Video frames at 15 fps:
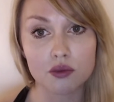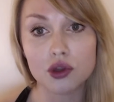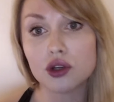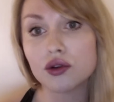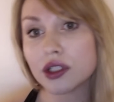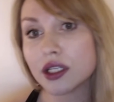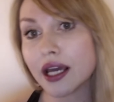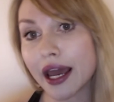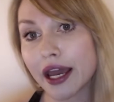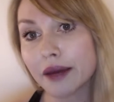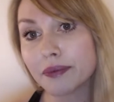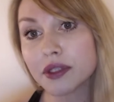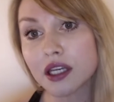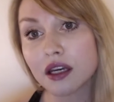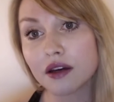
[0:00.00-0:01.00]
You see
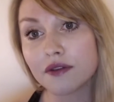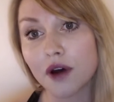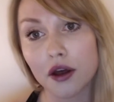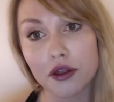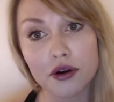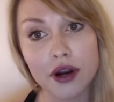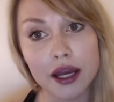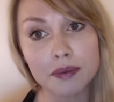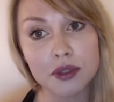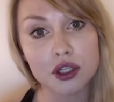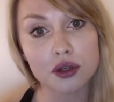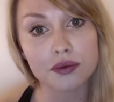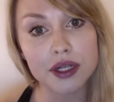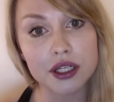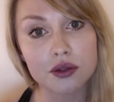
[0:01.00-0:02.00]
apes give other apes
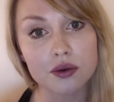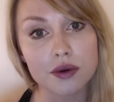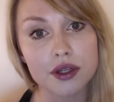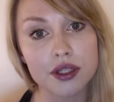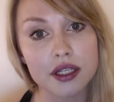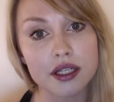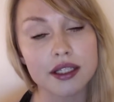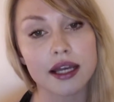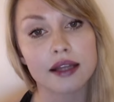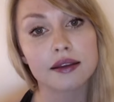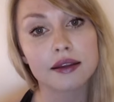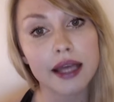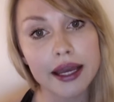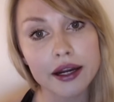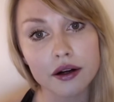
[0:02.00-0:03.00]
their resources, and
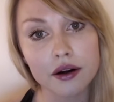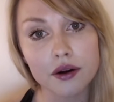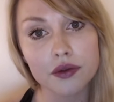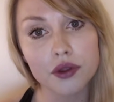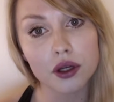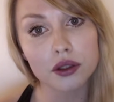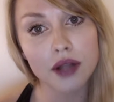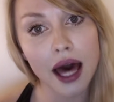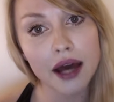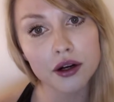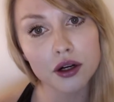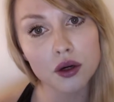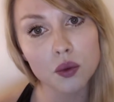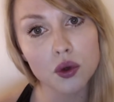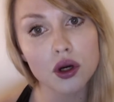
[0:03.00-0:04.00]
later the
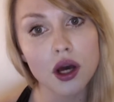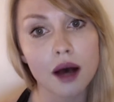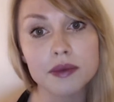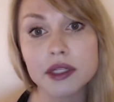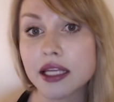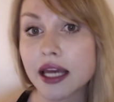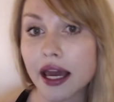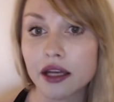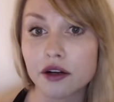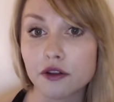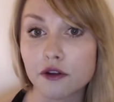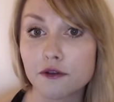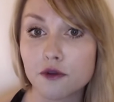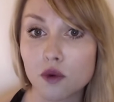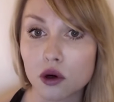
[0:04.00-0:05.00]
latter will come to the aid of
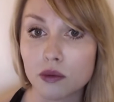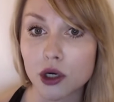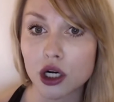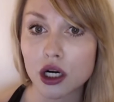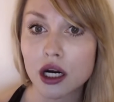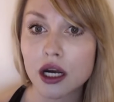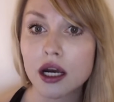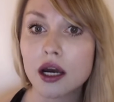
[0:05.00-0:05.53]
the former